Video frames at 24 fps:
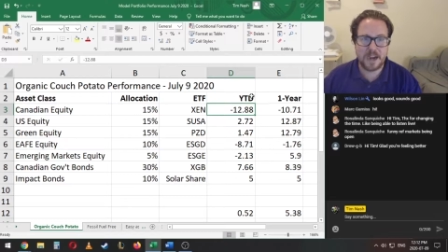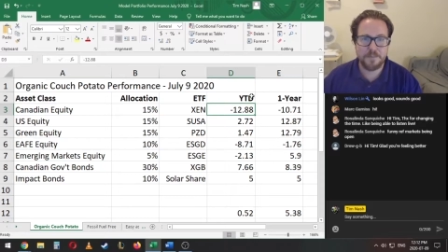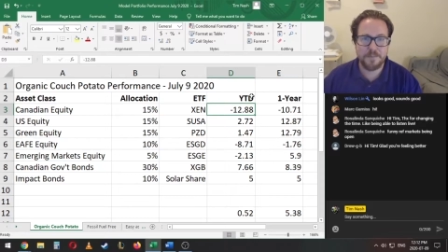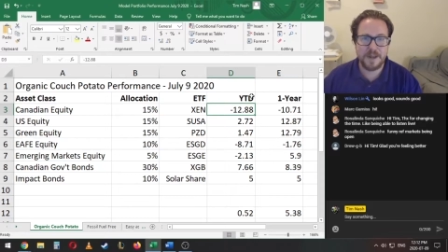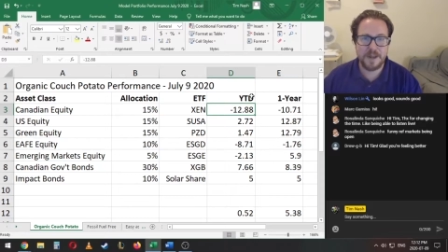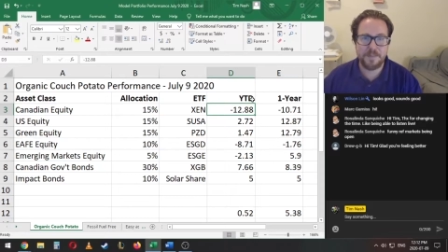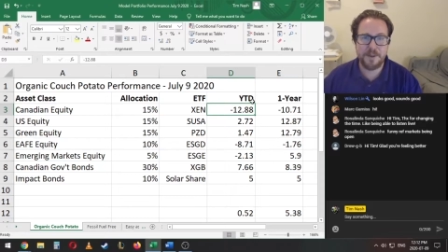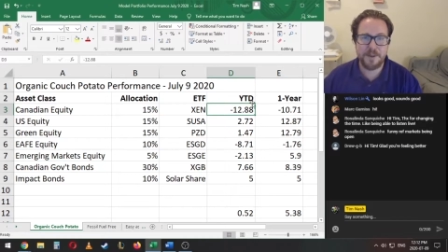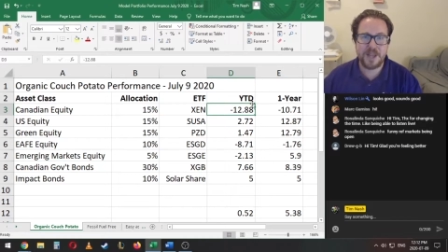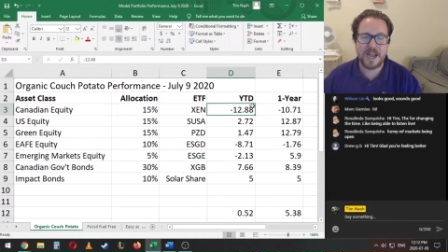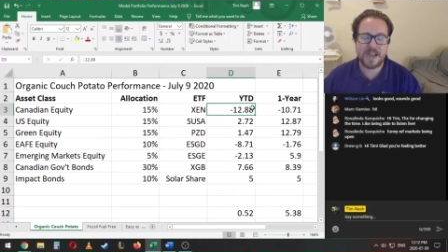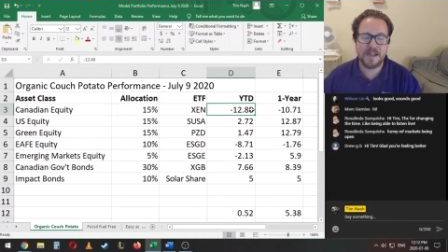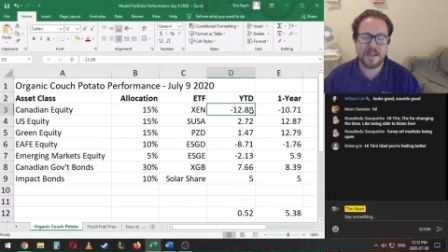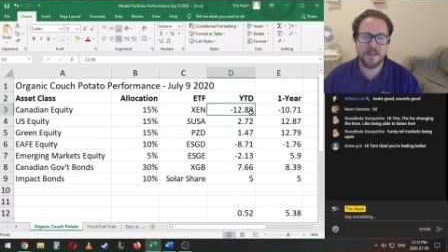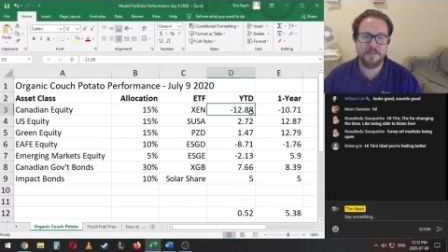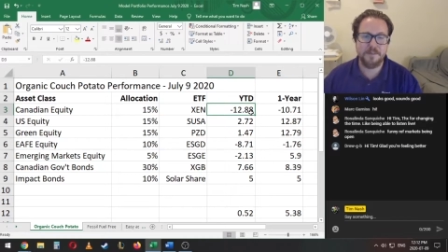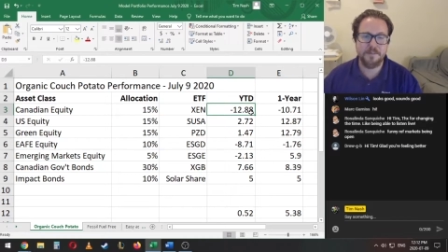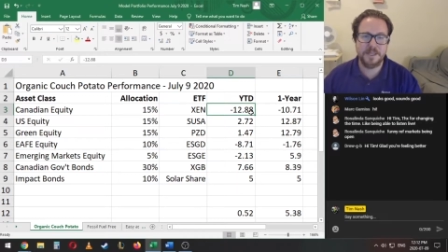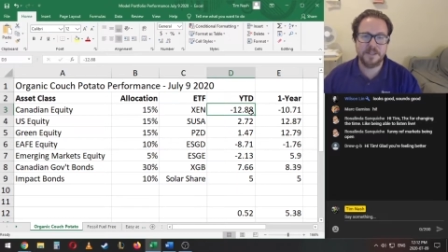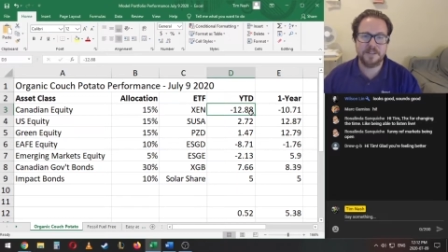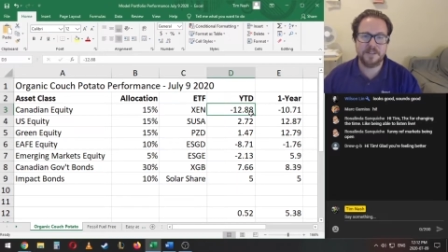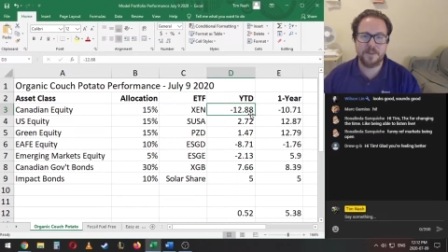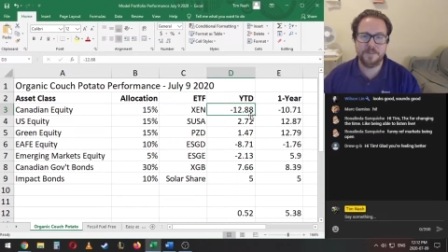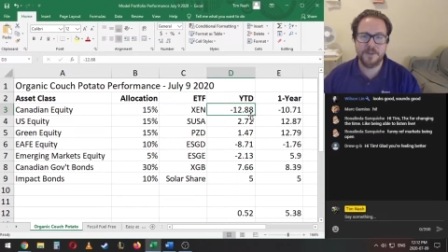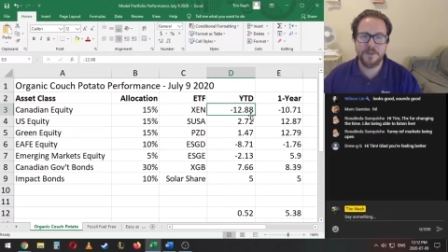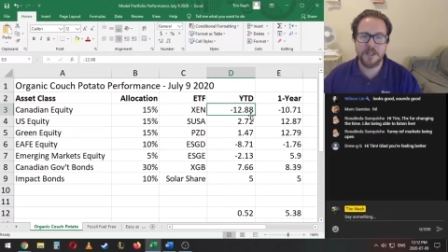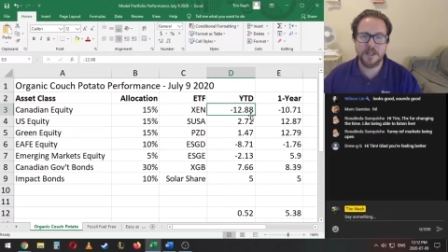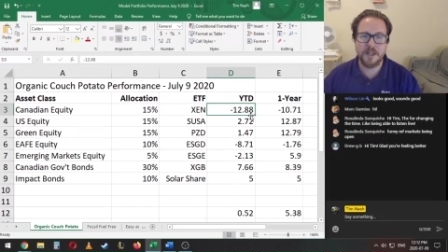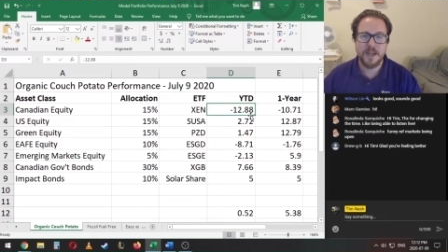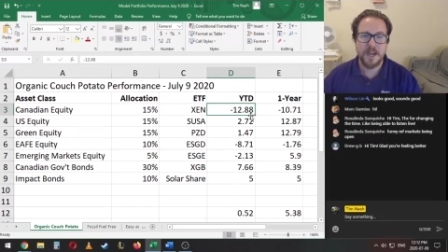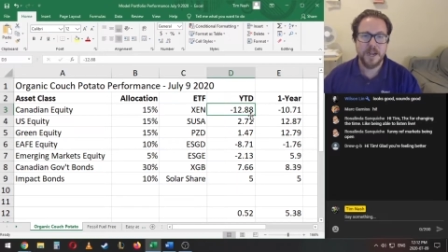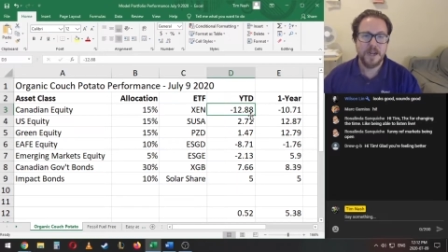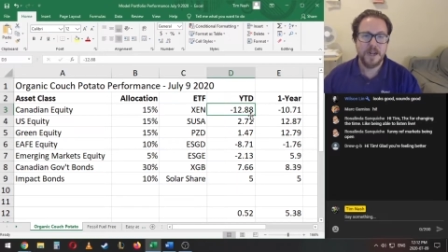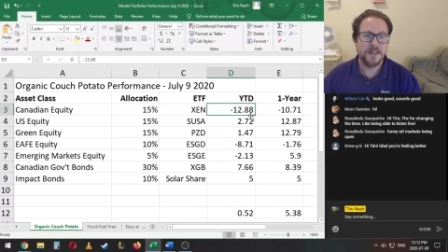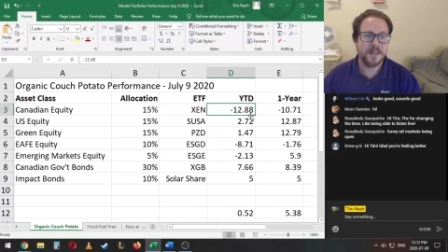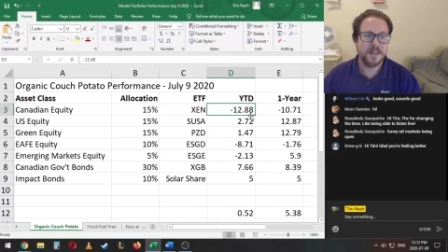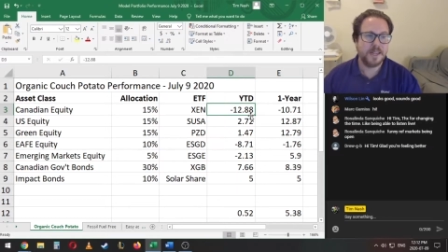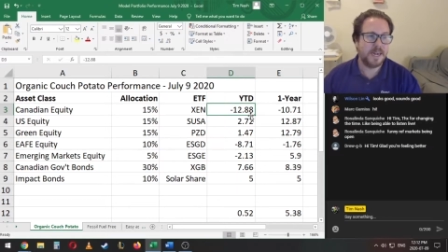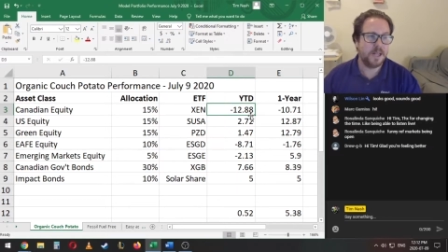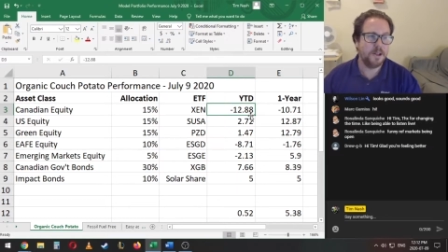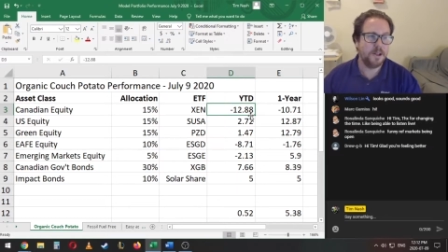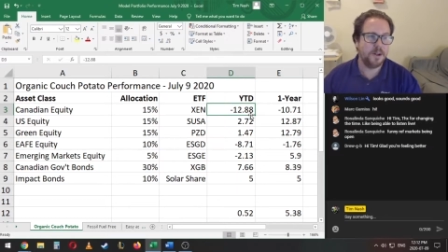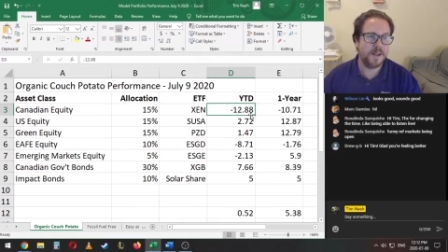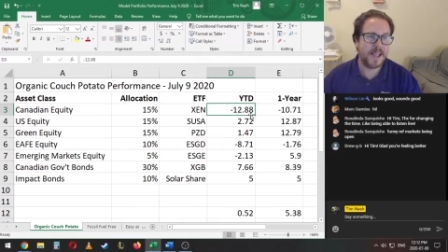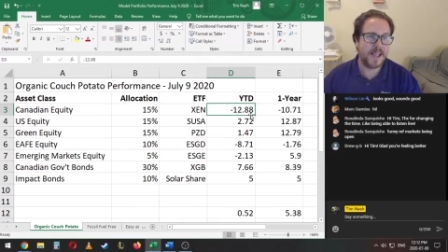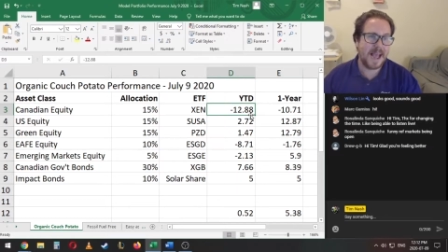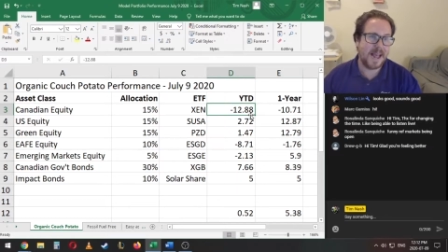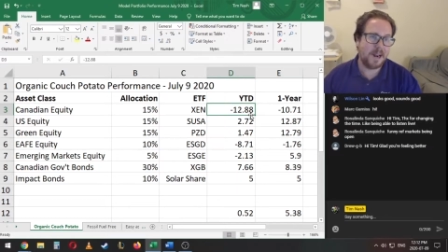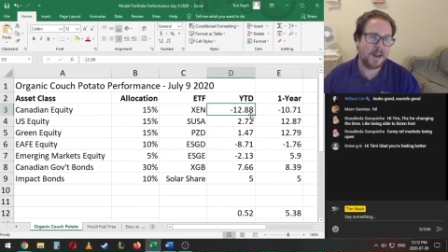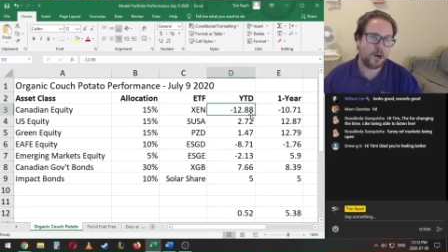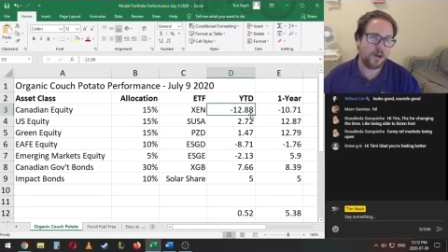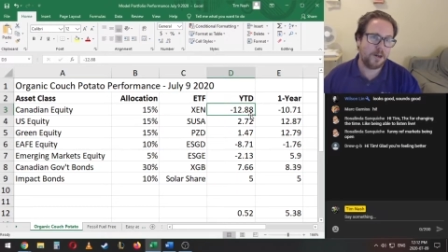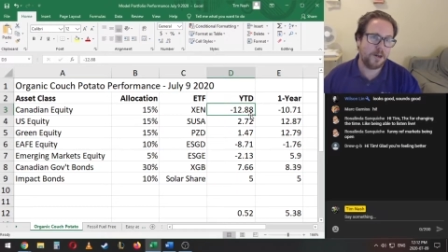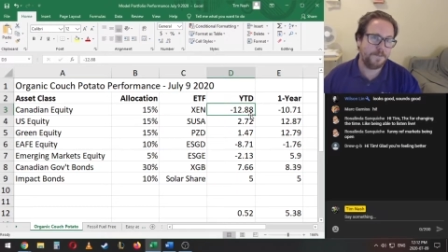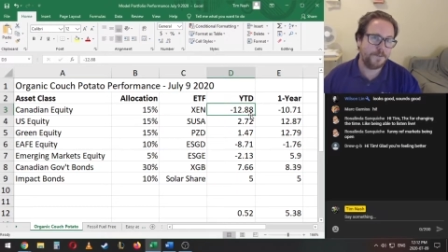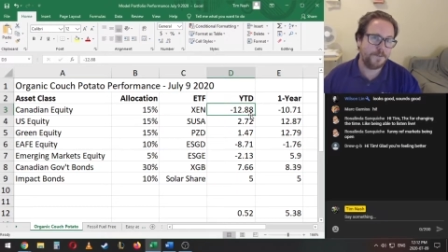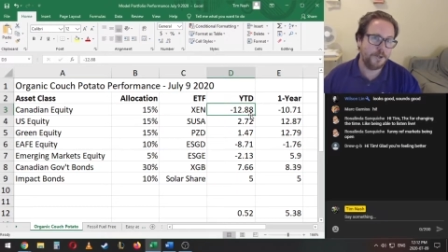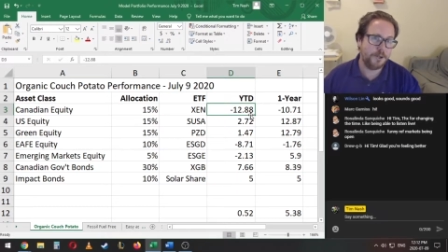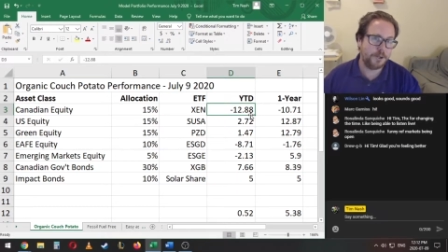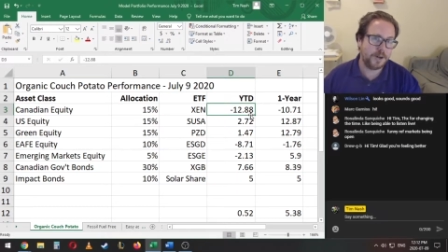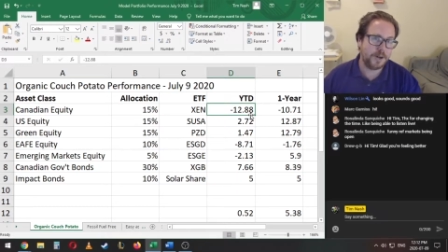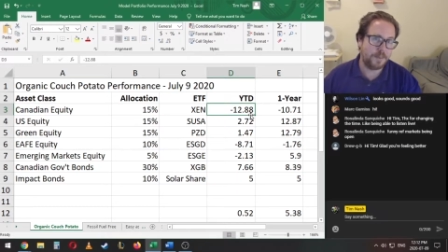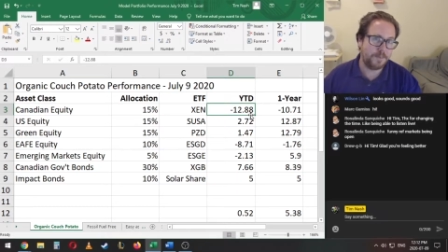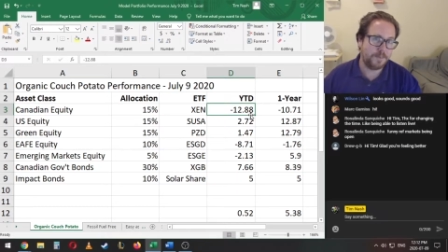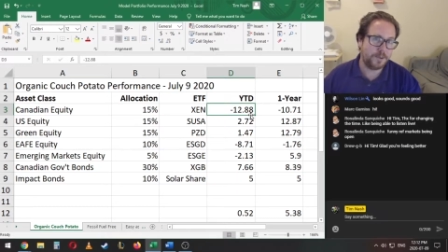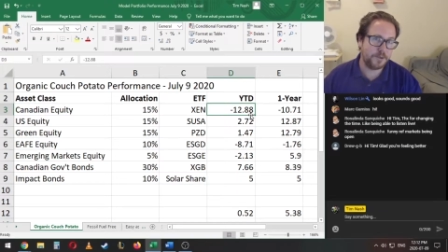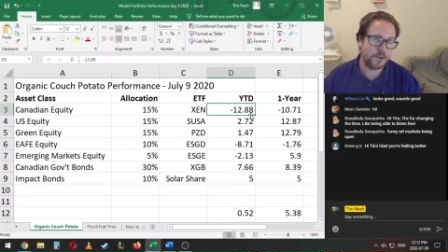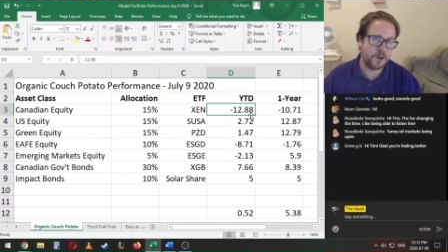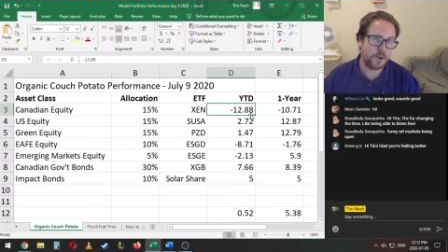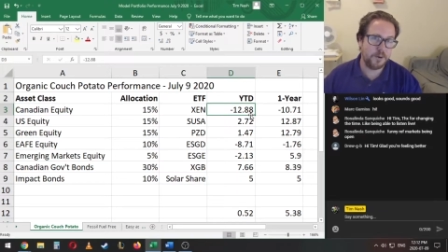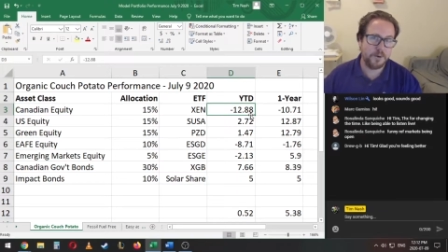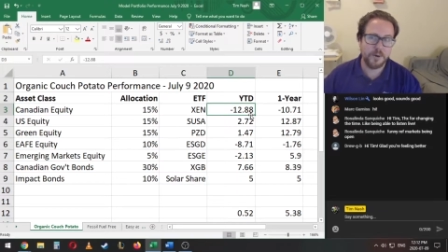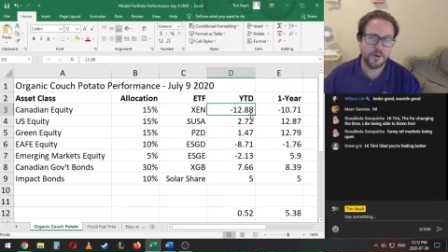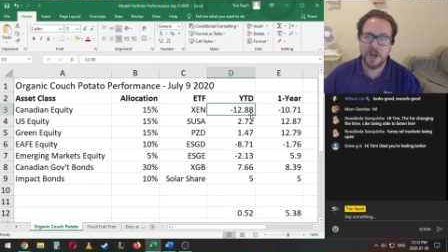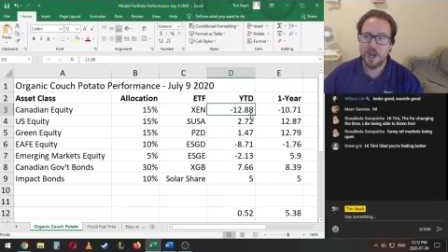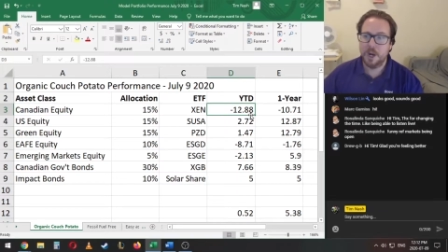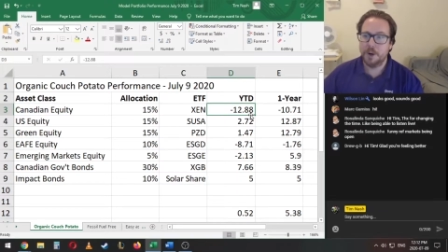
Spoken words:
Maybe that can be something that I look at on a future episode